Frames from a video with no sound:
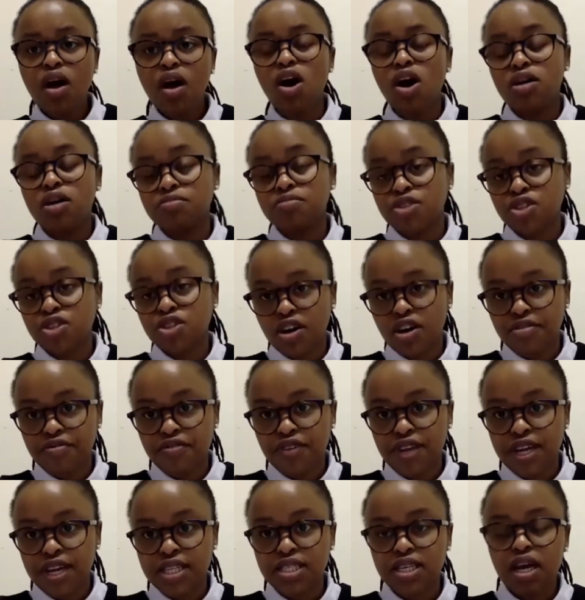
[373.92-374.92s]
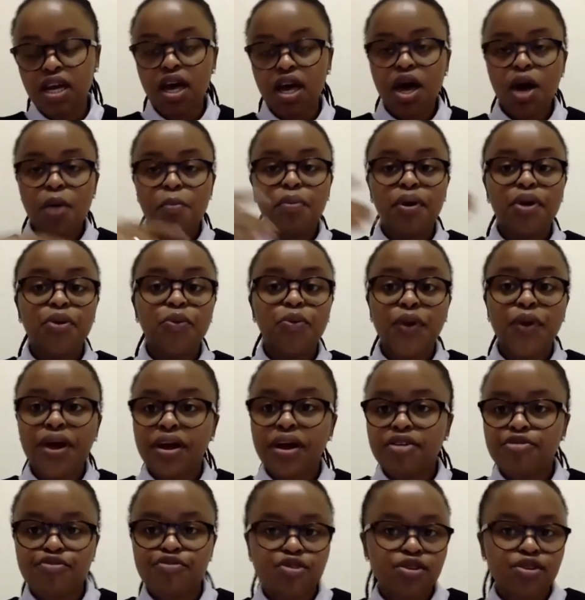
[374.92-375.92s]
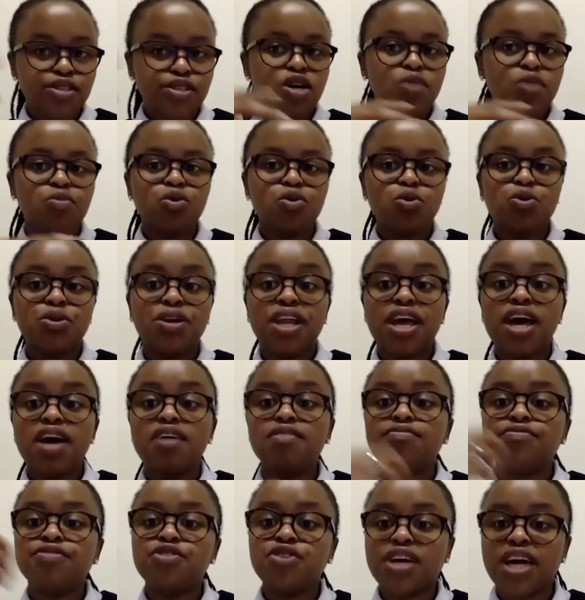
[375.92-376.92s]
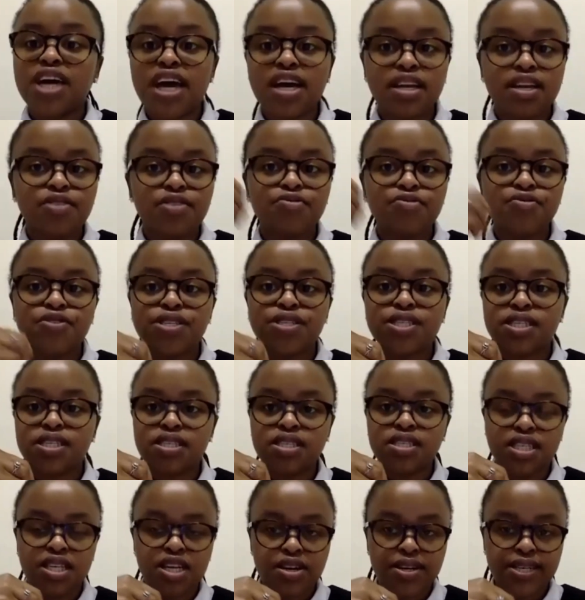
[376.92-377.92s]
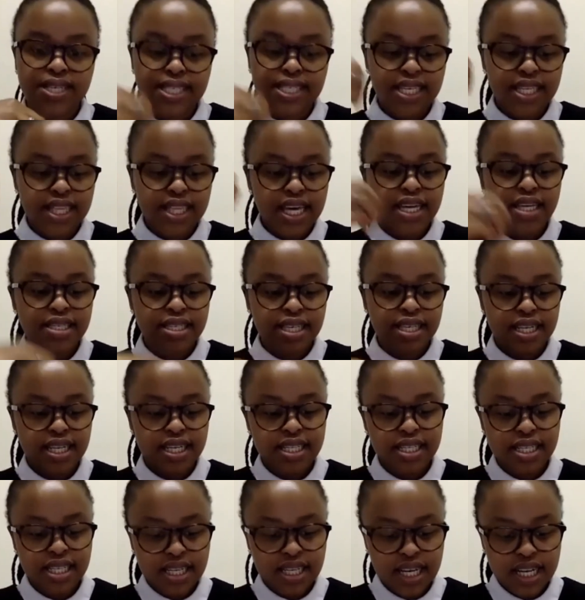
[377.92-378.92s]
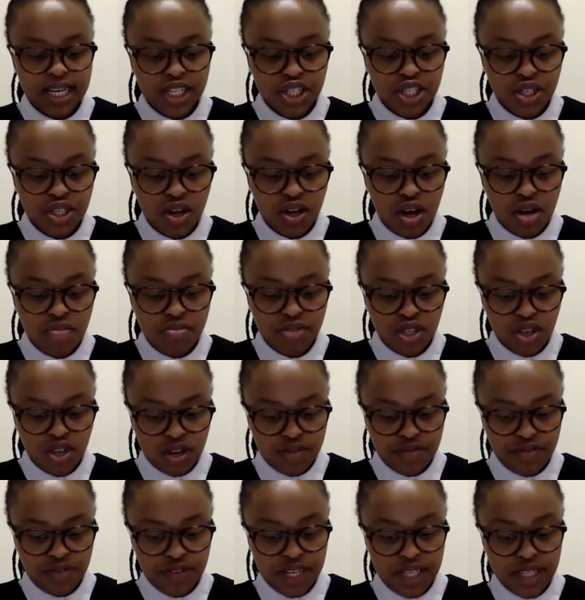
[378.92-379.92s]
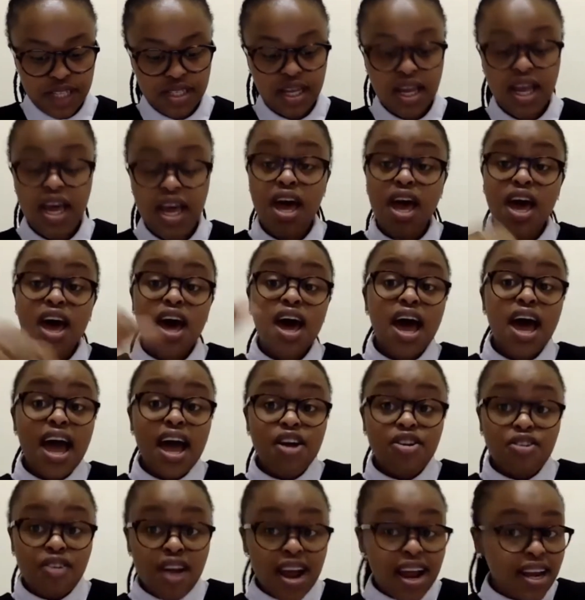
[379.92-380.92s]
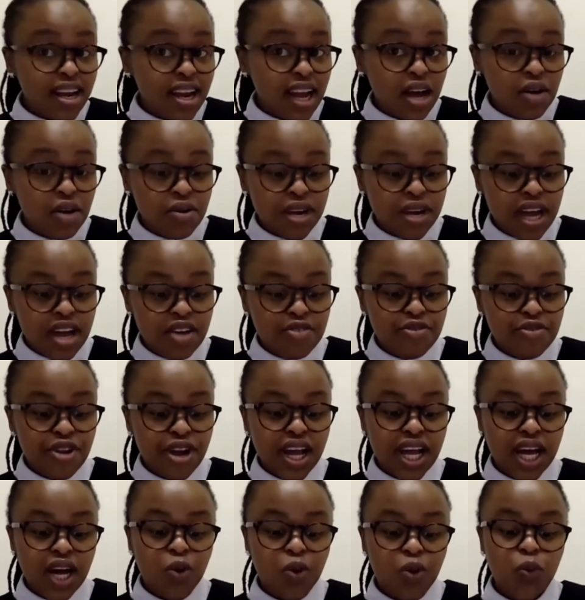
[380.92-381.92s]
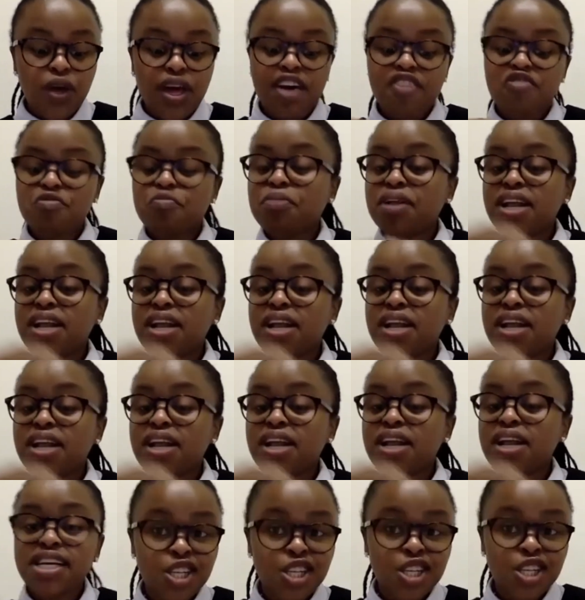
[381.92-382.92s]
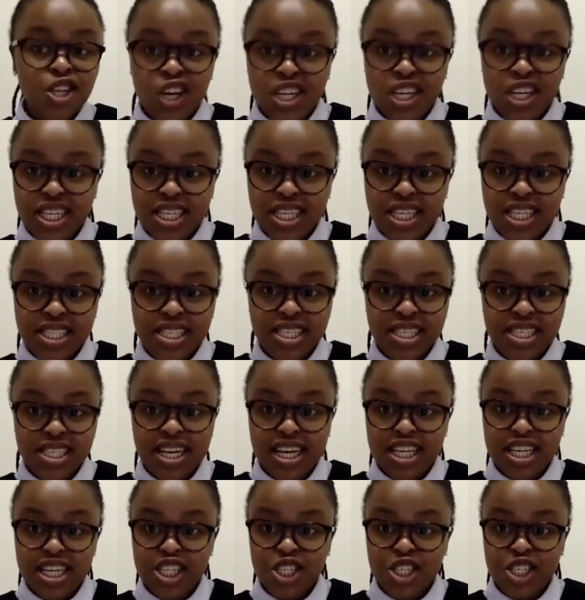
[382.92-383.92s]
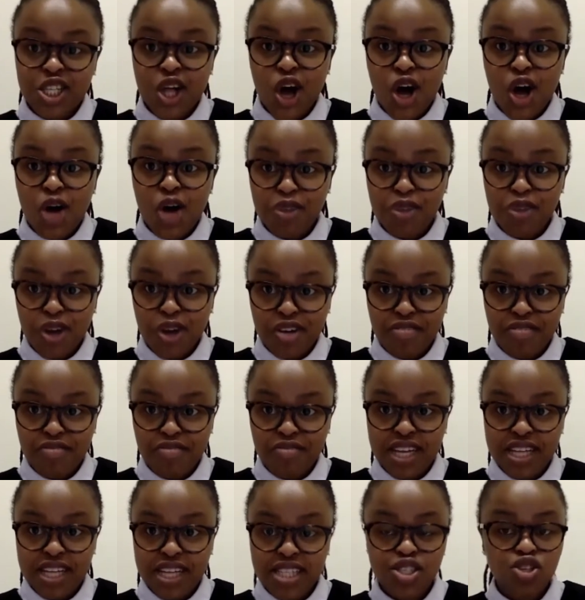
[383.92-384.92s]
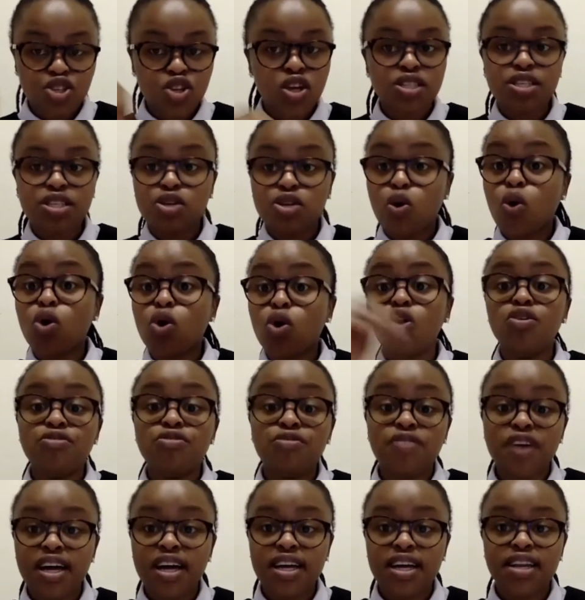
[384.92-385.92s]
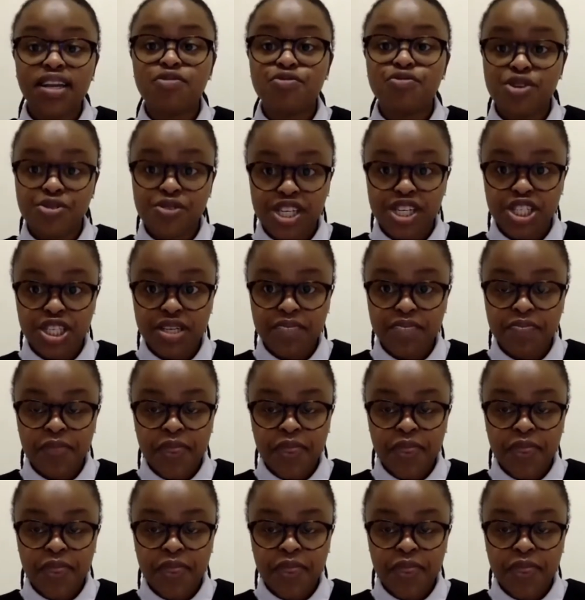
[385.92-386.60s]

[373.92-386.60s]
armed conflict. But where, for example, we'd have Uganda versus DRC, that is an international armed conflict. Right now in Africa, we have plenty non-international armed conflicts dotted all over in every region,